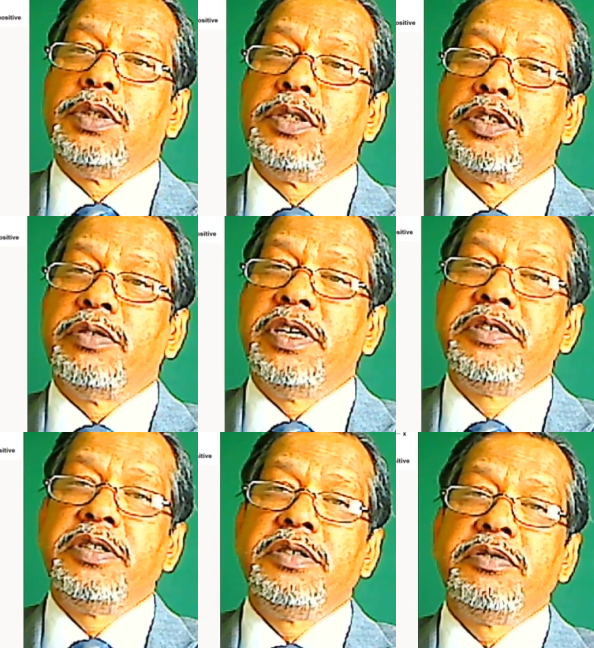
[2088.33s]
So
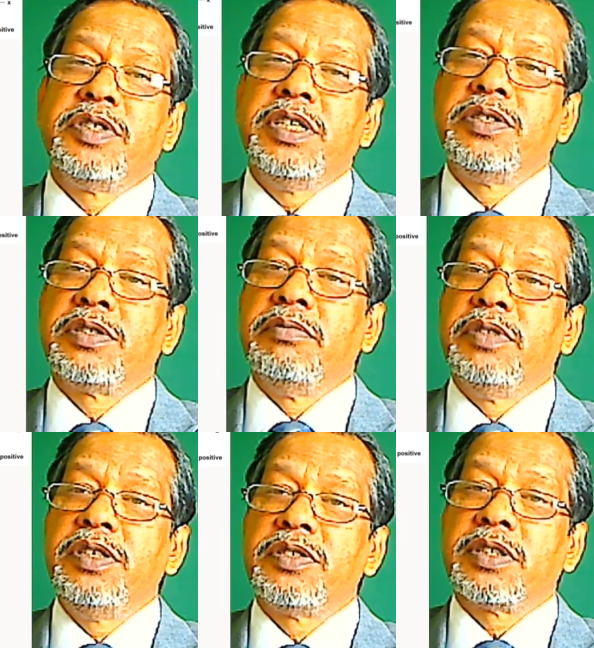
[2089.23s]
introduce
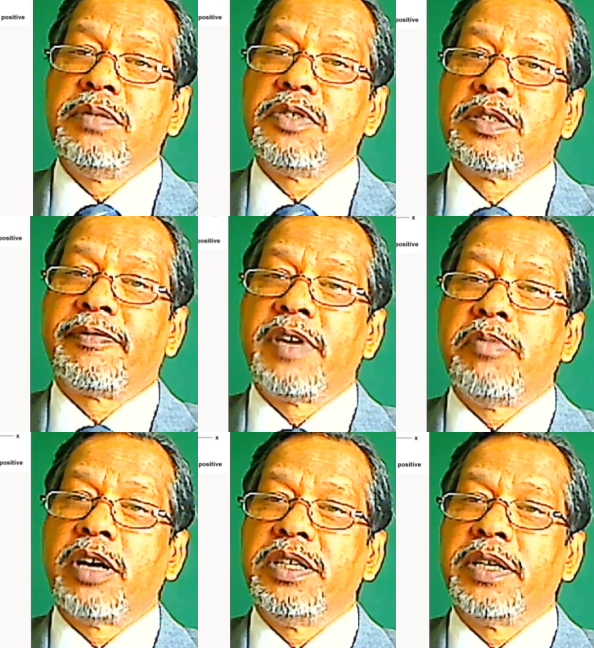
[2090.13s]
these terms, free
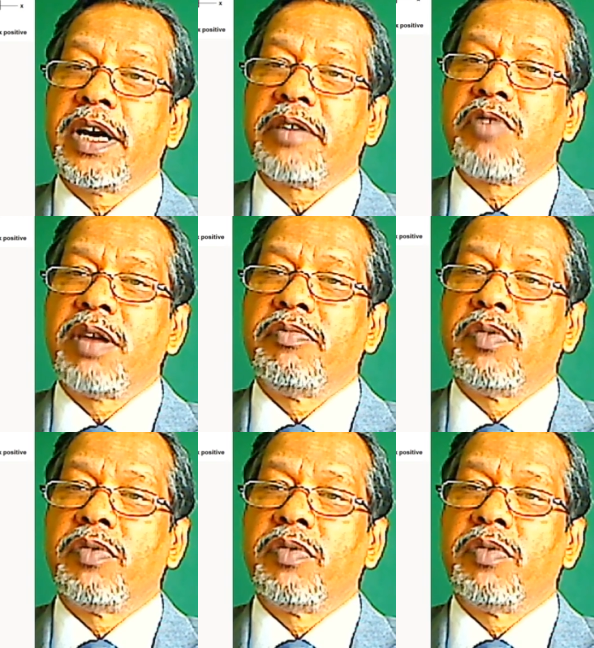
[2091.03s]
body diagram,